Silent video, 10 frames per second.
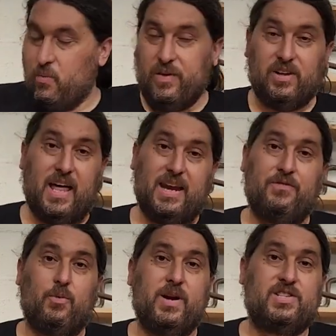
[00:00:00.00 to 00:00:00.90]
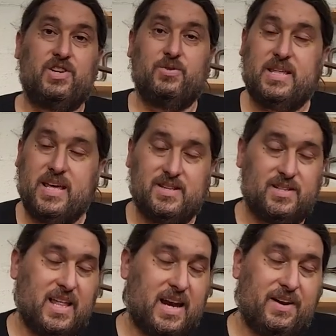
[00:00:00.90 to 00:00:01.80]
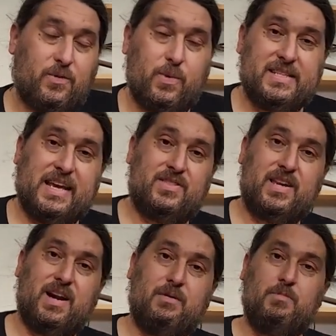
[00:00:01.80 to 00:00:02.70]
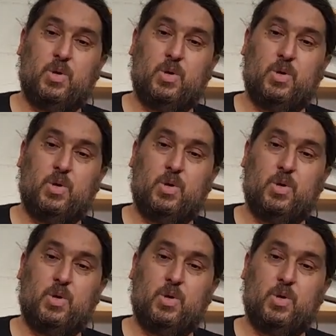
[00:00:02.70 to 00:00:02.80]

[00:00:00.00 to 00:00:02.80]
We have a lot of different ways of doing that. There's a lot of different ways out there.